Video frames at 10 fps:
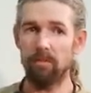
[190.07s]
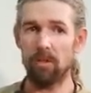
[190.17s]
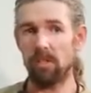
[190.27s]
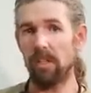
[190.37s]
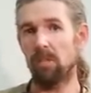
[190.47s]

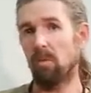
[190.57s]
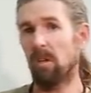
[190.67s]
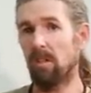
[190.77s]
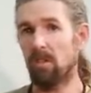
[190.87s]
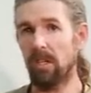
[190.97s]
distinct
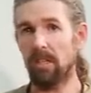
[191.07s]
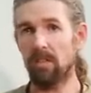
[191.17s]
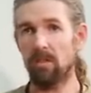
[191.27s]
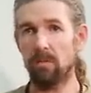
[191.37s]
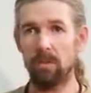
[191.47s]

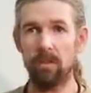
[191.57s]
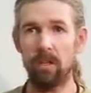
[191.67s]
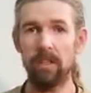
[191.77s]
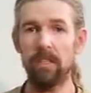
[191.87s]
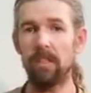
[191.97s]
watersheds for
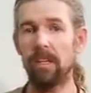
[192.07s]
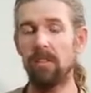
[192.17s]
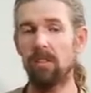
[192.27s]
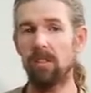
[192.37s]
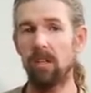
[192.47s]
our irrigation,